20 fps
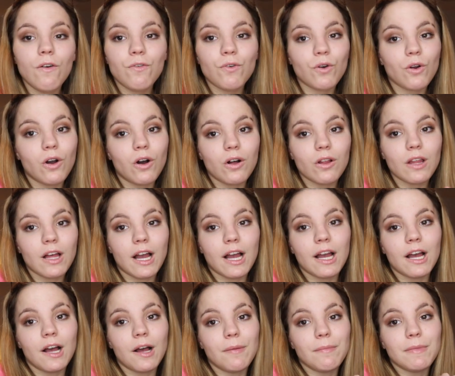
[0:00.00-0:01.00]
Overall,
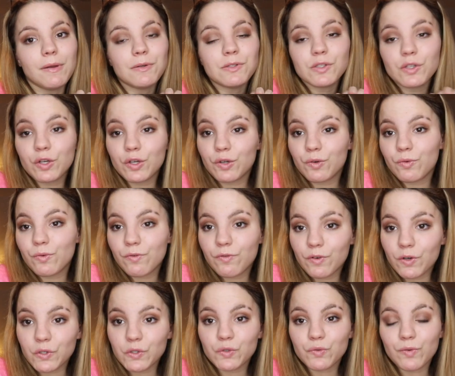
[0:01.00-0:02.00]
it was a good
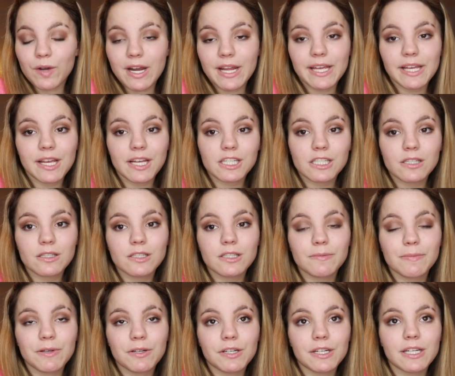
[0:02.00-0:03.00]
first running
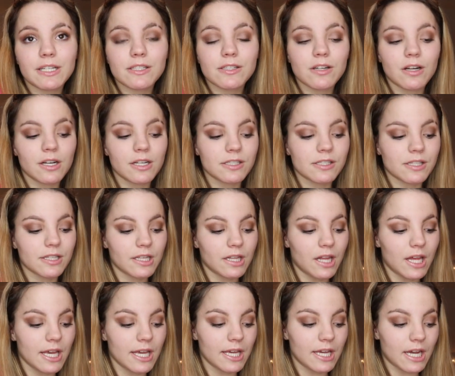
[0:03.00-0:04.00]
experience, and honestly,
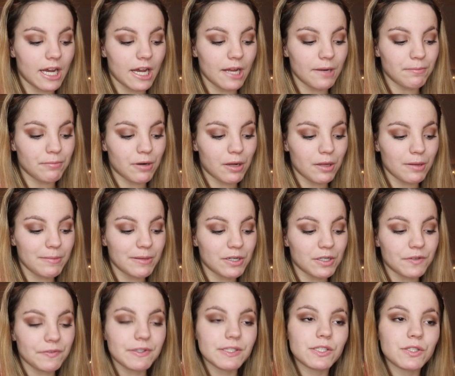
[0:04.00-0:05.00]
like, I'd probably be
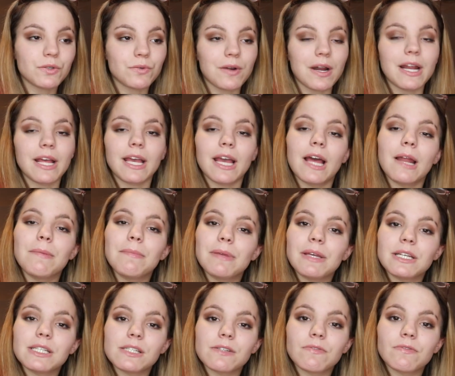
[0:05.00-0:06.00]
nervous to run again
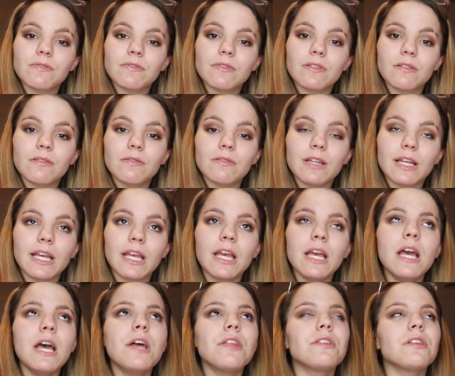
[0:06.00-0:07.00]
because if, like,
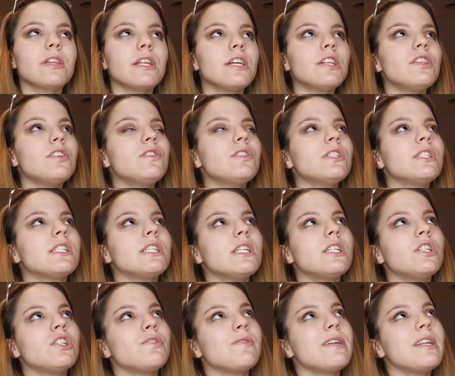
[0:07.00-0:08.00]
the landlords
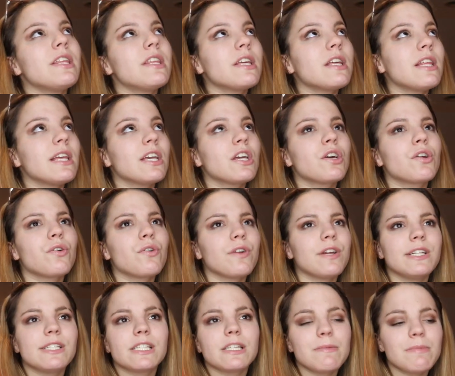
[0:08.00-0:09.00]
didn't do anything like
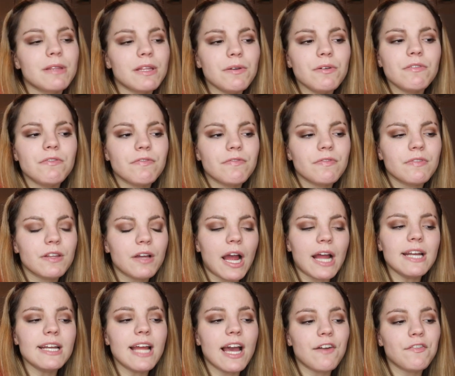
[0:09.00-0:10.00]
crazy, but
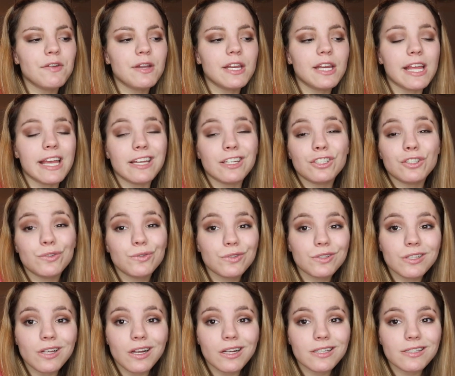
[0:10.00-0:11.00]
I didn't have any
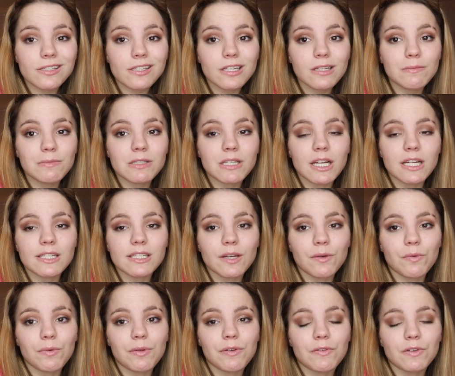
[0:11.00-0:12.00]
issues, honestly, besides
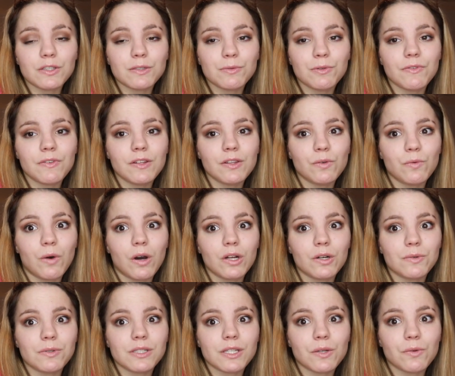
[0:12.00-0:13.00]
like when we first moved in, the
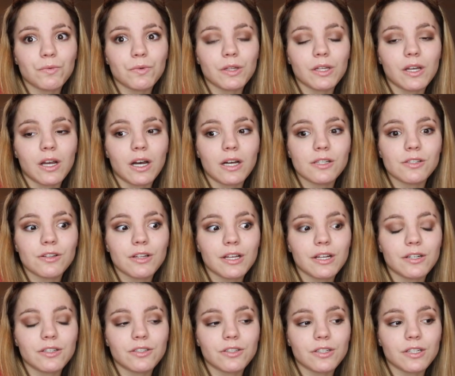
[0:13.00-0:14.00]
water was like really hot, so they
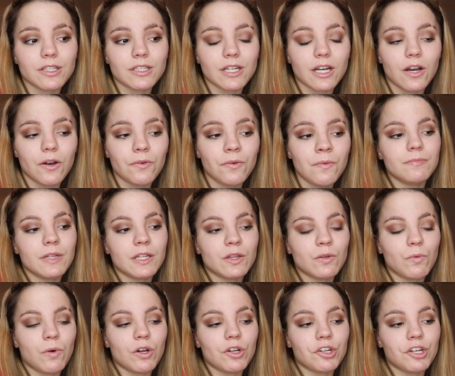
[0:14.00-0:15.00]
had to turn it down, like
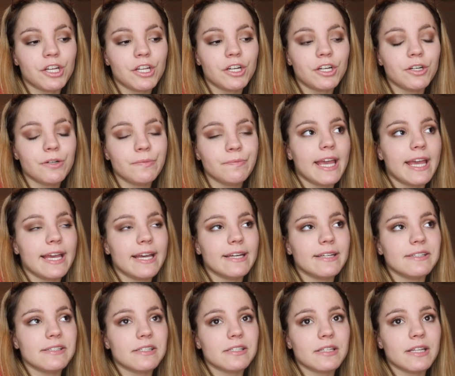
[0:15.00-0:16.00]
the water heater,
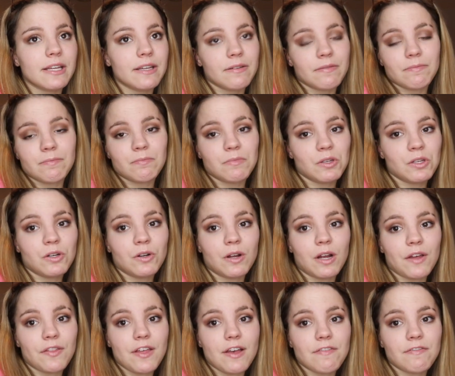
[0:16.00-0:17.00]
and they, you know,
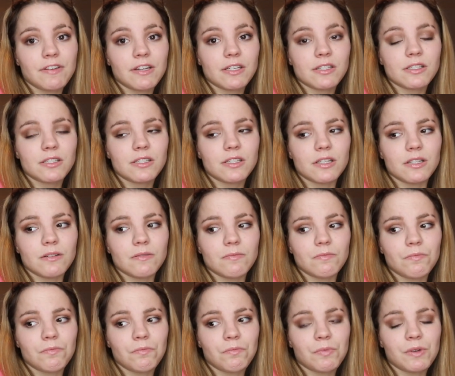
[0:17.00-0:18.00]
got that fixed,
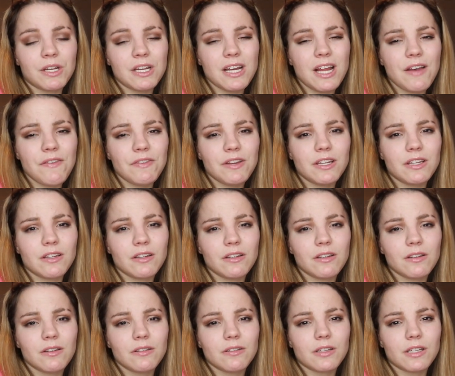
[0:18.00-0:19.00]
and we didn't have
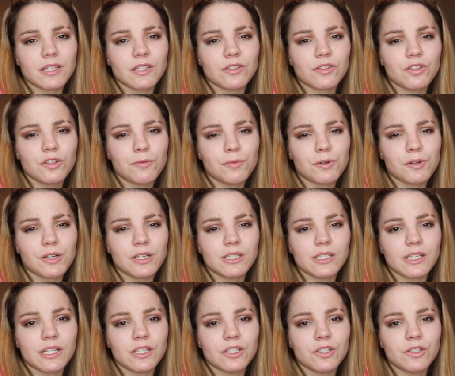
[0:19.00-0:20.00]
any like super
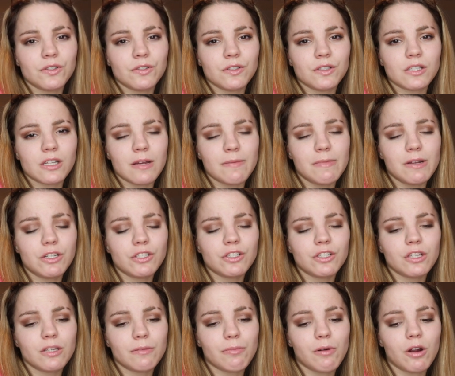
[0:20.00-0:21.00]
crazy issues. I
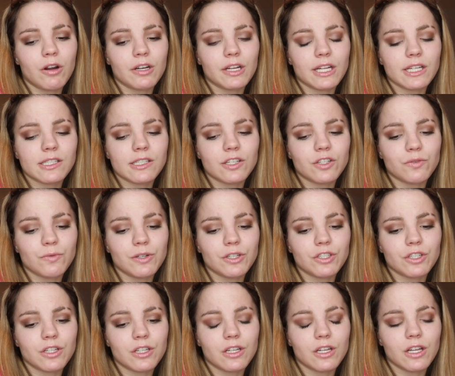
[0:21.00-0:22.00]
mentioned the parking
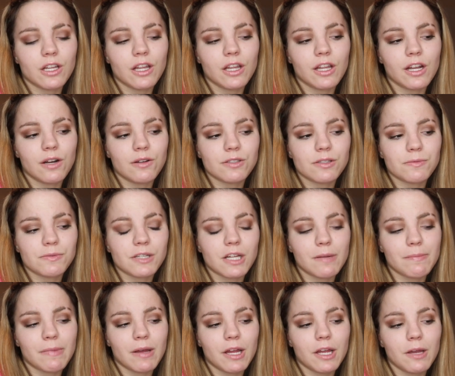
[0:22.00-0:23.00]
situation that I was
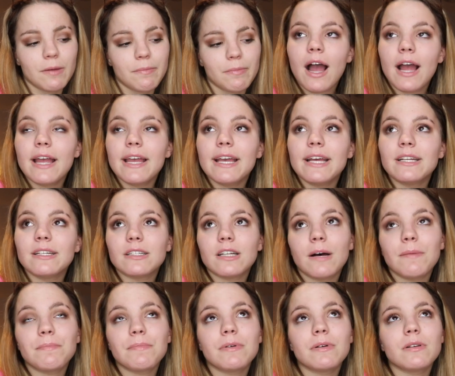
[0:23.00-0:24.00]
upset by it. I ended
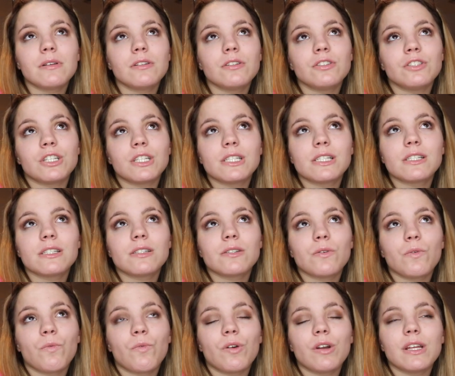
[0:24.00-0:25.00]
up just
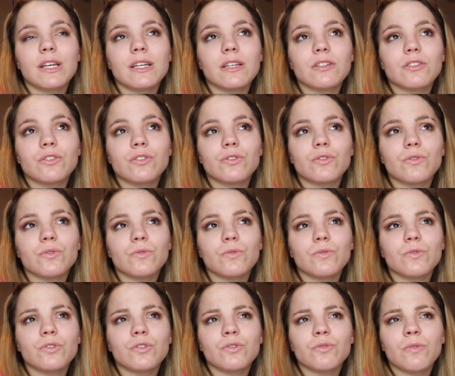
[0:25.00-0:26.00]
wanting
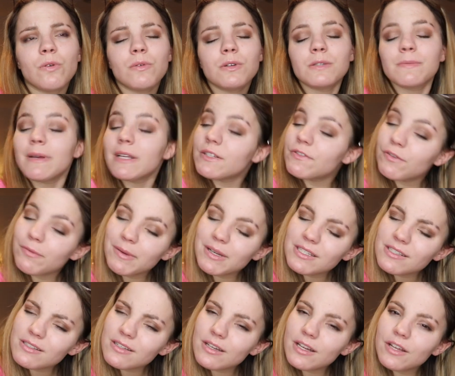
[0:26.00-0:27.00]
to do what was best for my
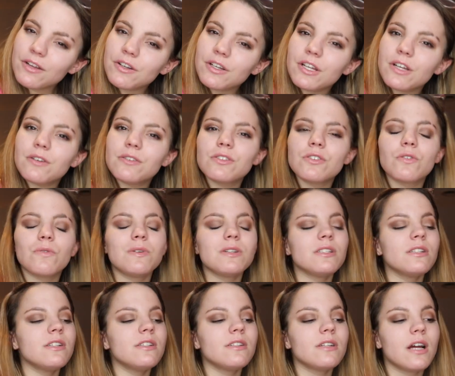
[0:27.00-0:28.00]
scenario, so it
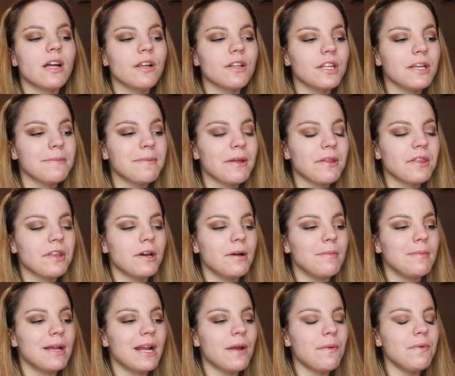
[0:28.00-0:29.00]
wasn't entirely about
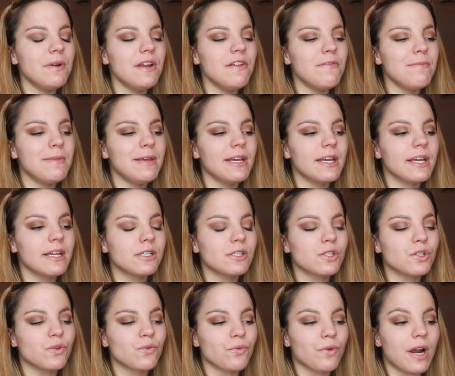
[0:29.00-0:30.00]
them, and I wouldn't even be
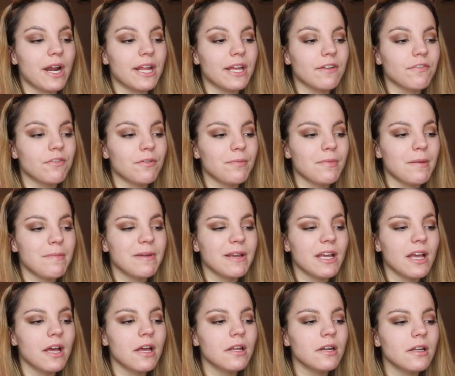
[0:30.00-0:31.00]
against running from them
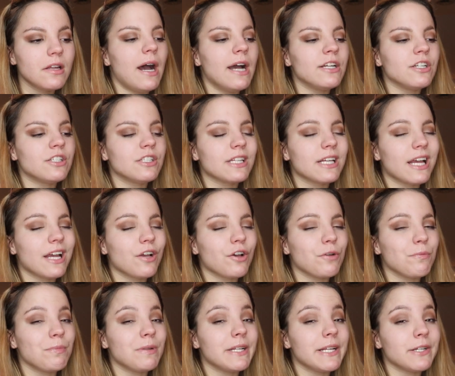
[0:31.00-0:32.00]
again. I just think I
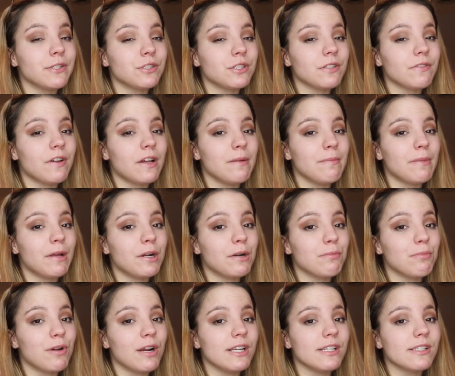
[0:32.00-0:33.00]
could potentially find
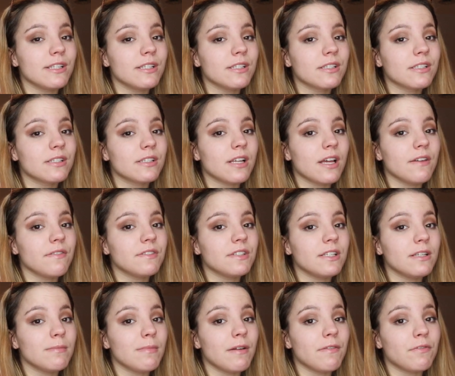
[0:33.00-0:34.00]
better prices, because I've
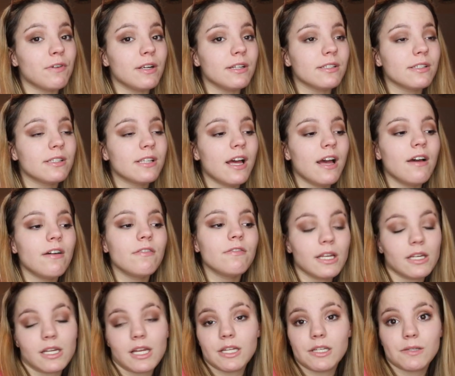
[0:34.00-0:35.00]
seen my friends have
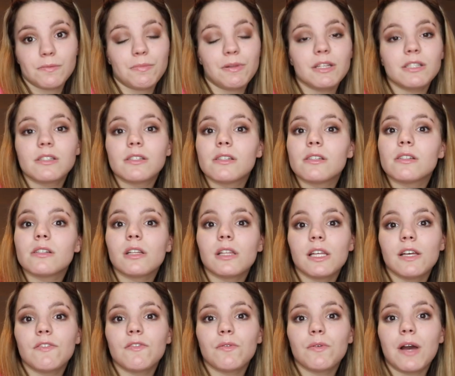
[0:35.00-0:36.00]
like nice places to
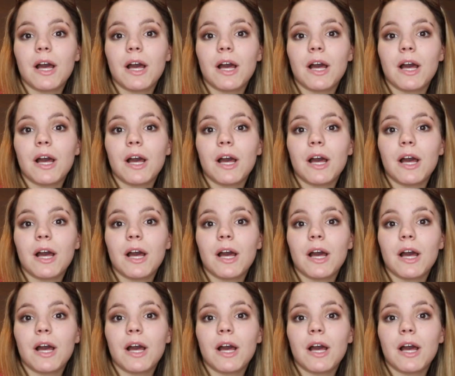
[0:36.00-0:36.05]
live